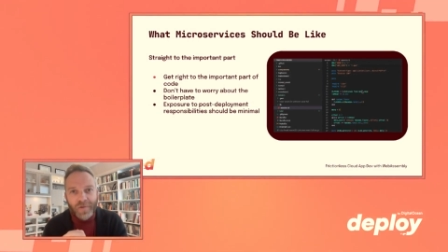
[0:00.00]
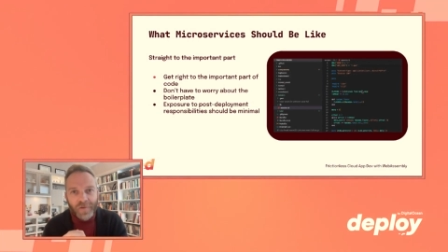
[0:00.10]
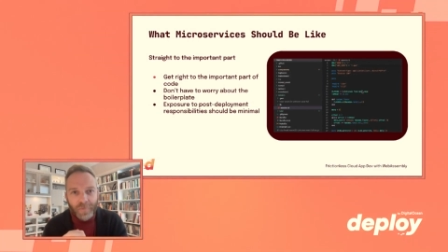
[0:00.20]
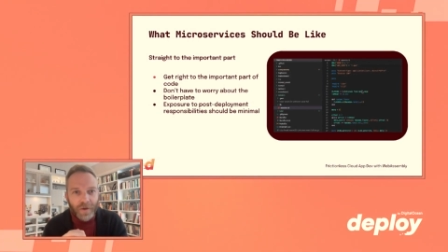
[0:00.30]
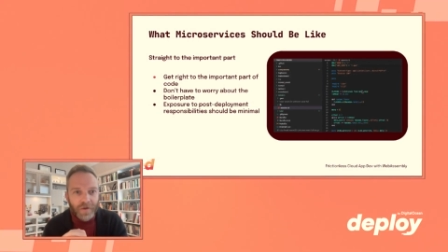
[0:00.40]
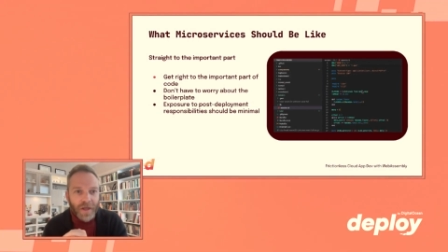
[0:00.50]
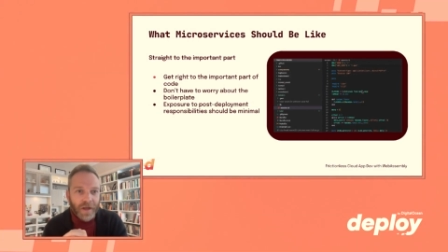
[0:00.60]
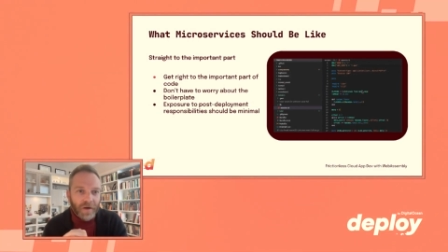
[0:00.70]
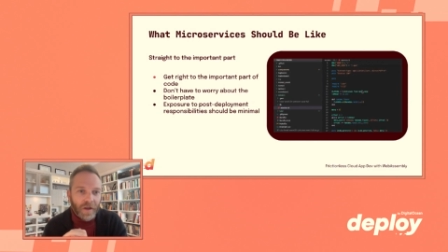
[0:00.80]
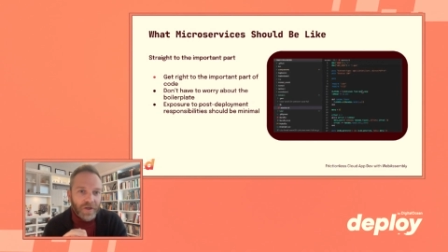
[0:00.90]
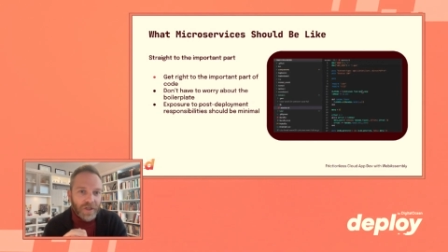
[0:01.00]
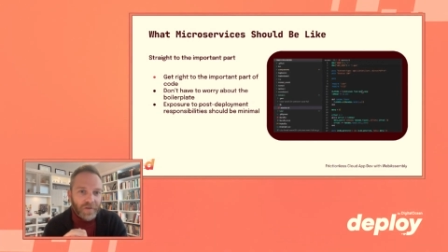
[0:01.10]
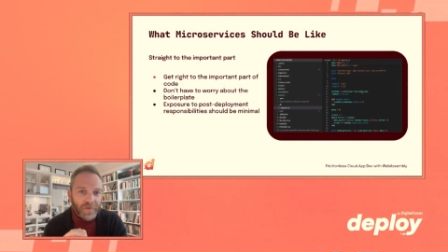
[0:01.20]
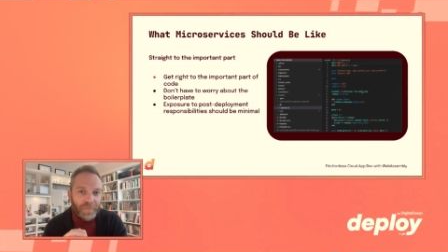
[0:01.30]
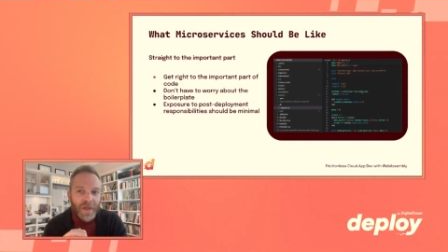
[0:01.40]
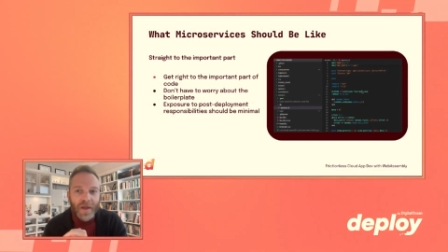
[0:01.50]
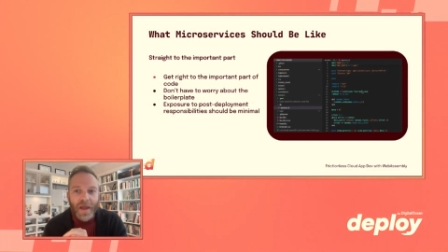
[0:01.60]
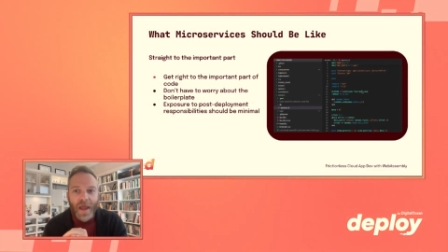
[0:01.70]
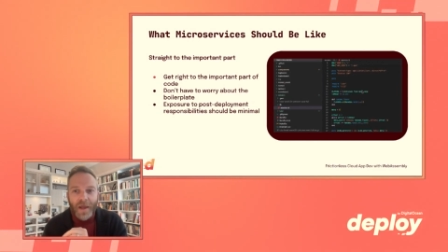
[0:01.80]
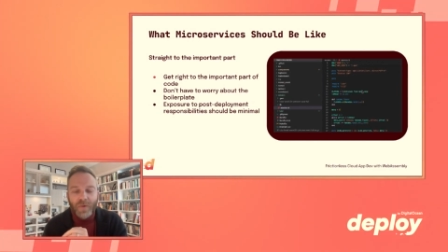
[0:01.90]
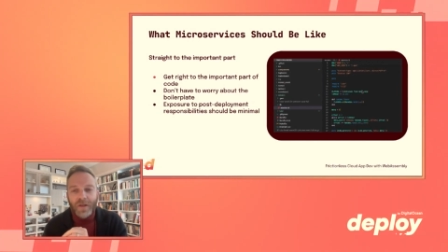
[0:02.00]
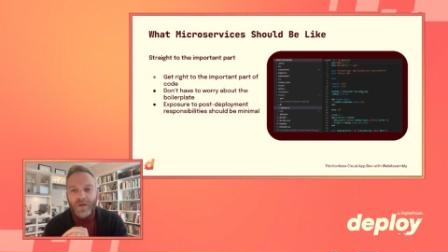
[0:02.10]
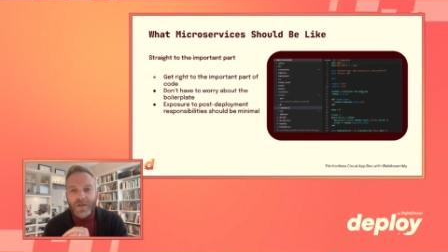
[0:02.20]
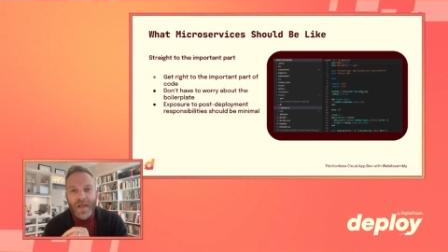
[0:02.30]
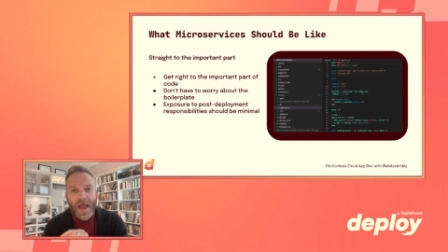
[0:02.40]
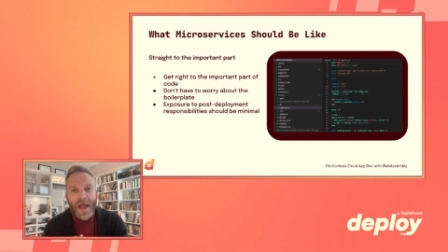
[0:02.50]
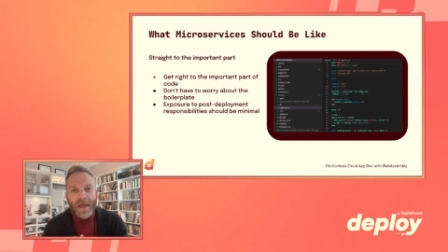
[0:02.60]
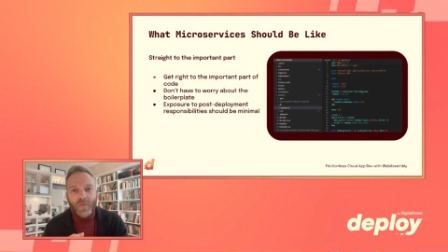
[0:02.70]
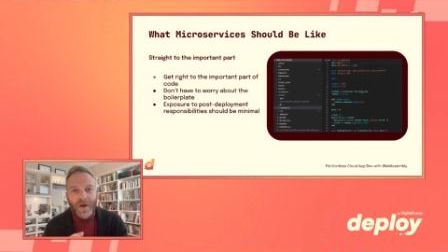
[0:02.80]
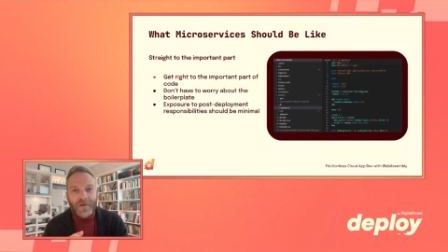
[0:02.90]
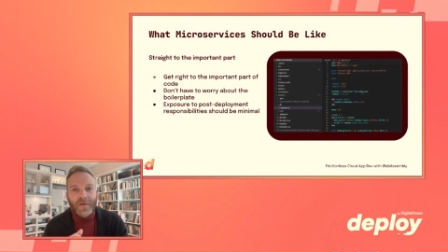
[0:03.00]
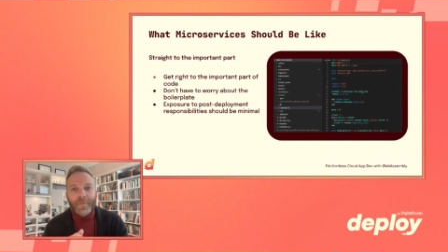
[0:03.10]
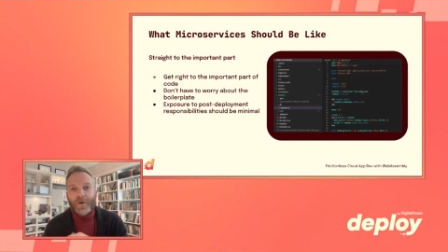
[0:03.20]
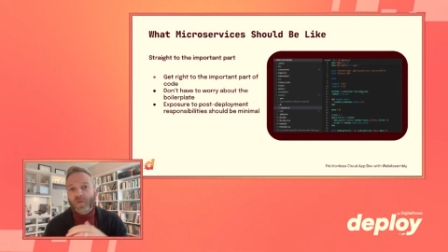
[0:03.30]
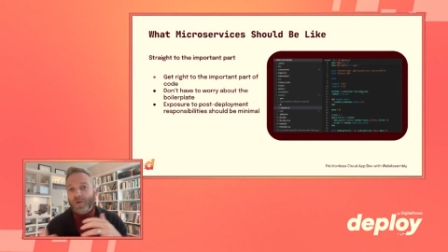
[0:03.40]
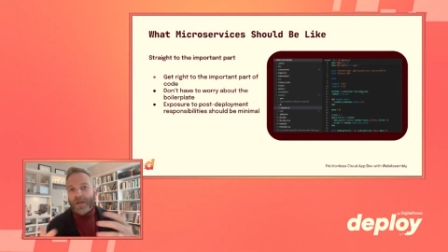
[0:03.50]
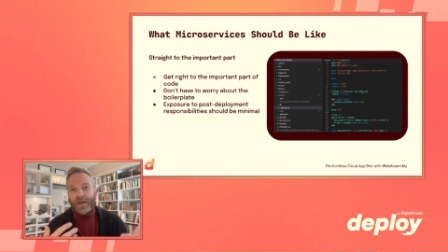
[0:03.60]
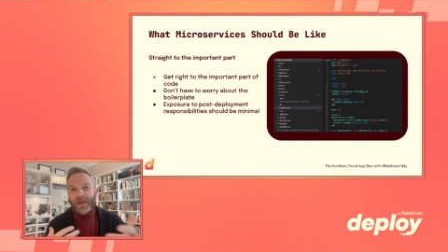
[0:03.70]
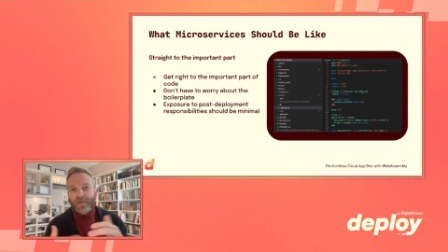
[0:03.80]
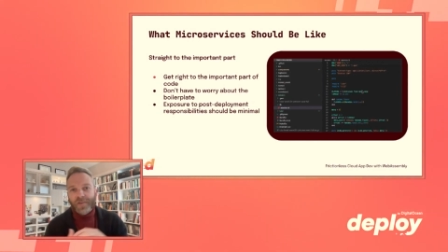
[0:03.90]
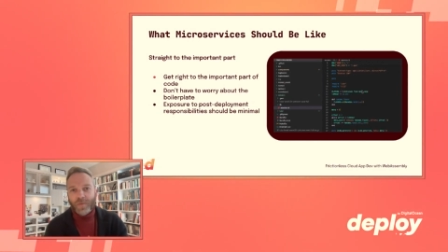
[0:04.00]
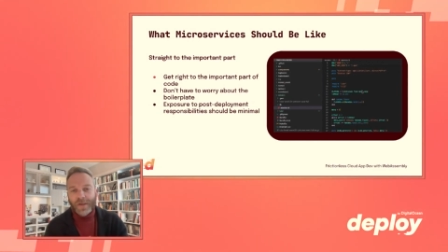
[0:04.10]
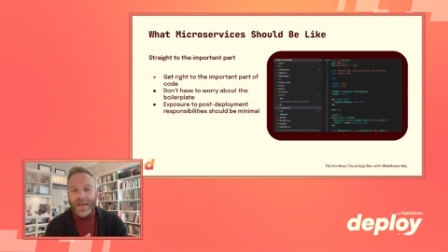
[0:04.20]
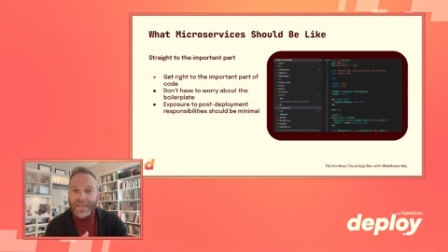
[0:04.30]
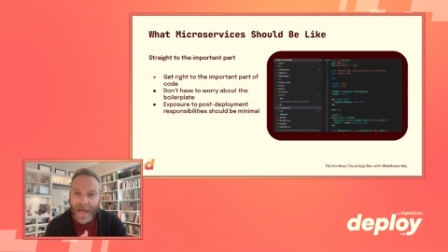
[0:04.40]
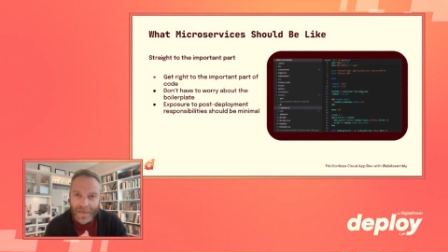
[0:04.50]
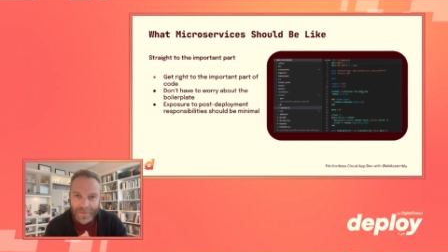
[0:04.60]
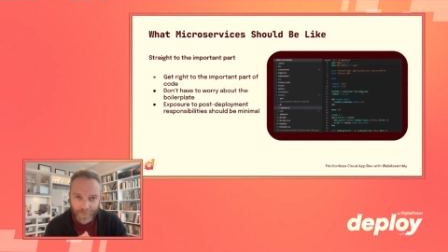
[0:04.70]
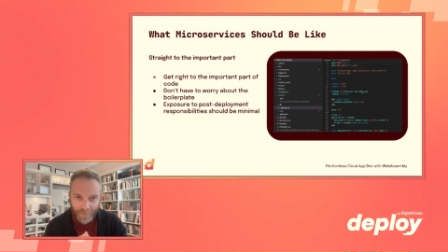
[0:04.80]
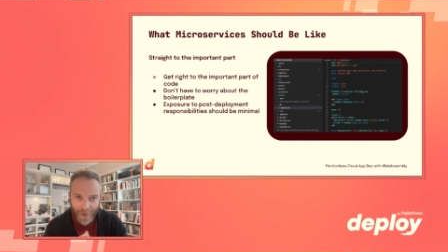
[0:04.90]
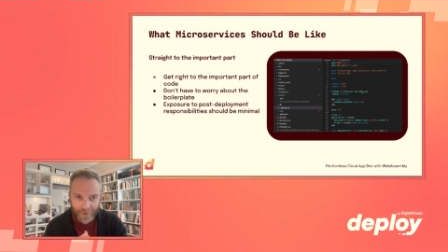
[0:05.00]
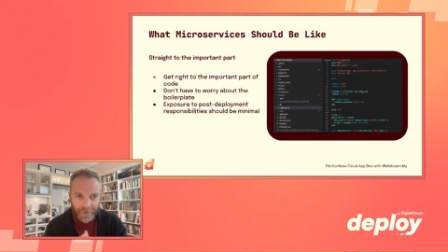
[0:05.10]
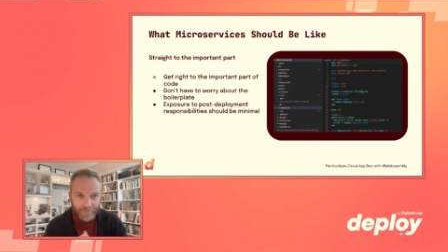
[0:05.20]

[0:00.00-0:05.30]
and similar technologies. And we looked at where developers were telling us they would like that to be better.